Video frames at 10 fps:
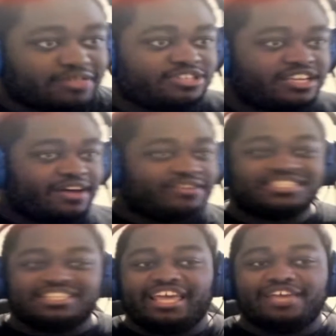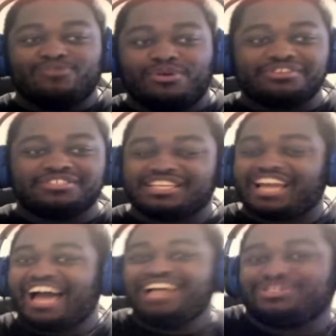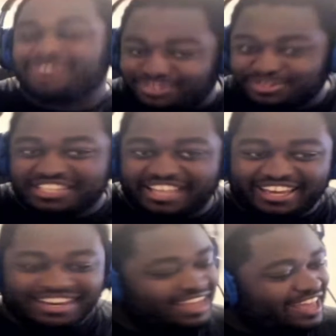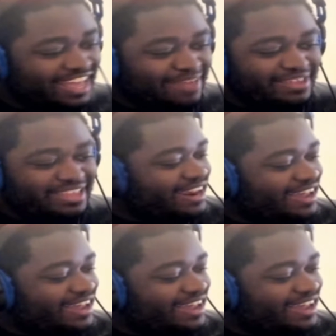check out slang words that I don't understand. I mean,